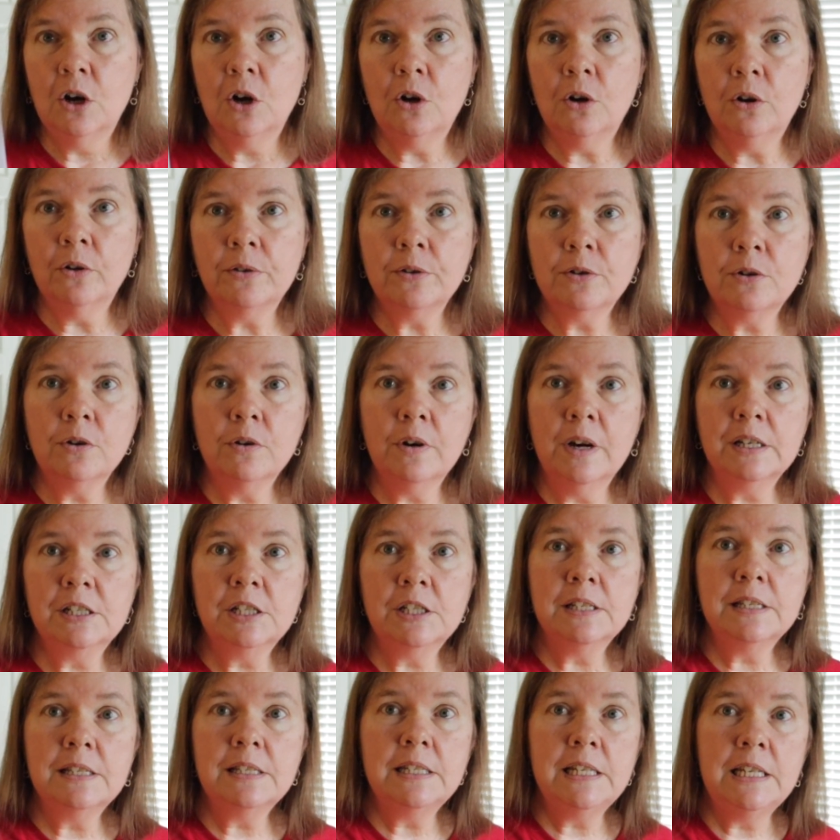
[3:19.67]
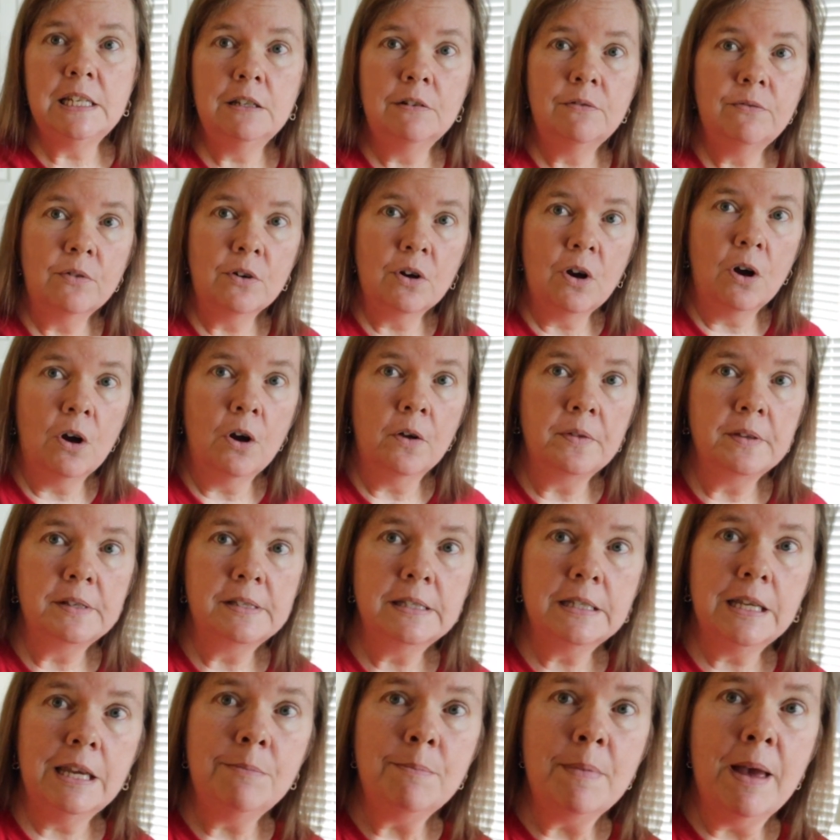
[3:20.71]
all the corrections needed for all the
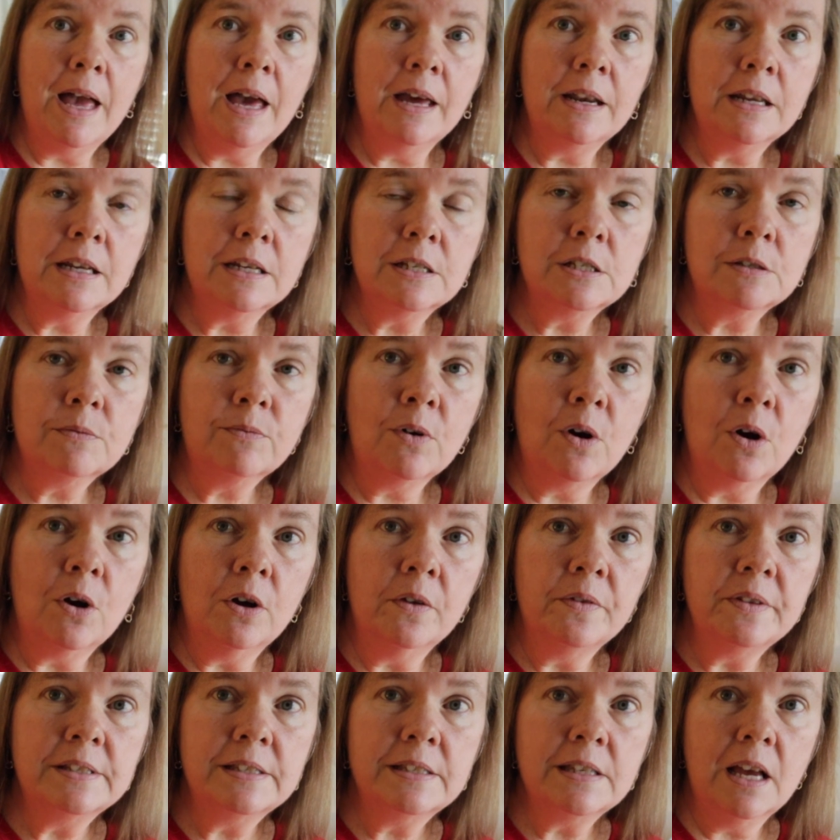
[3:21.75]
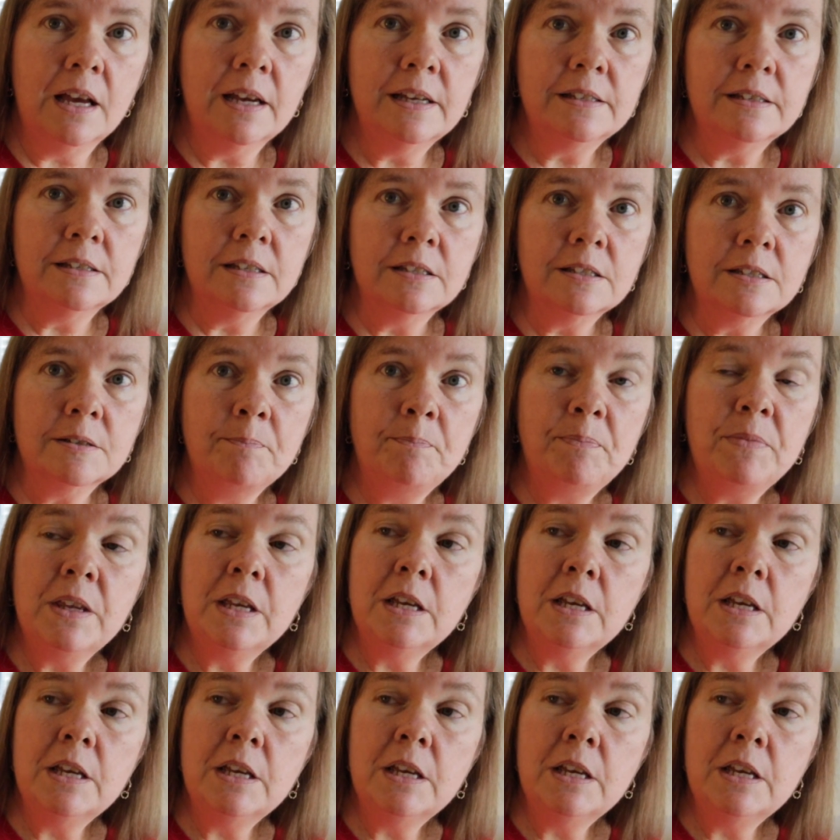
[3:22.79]
schematics for all the sizes.